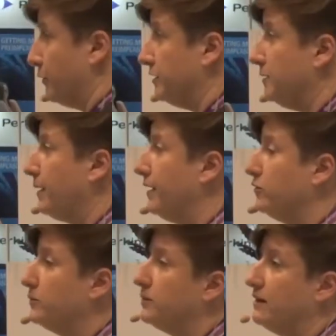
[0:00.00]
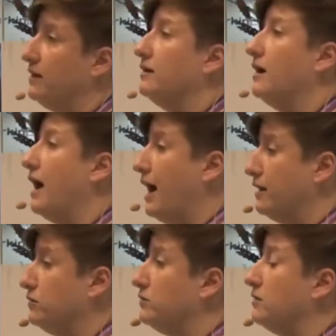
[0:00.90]
body biopsy
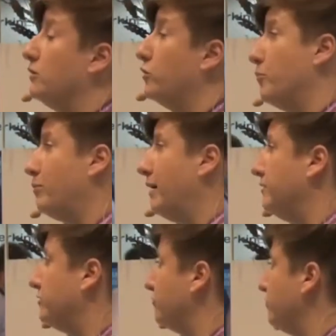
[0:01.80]
and comprehensive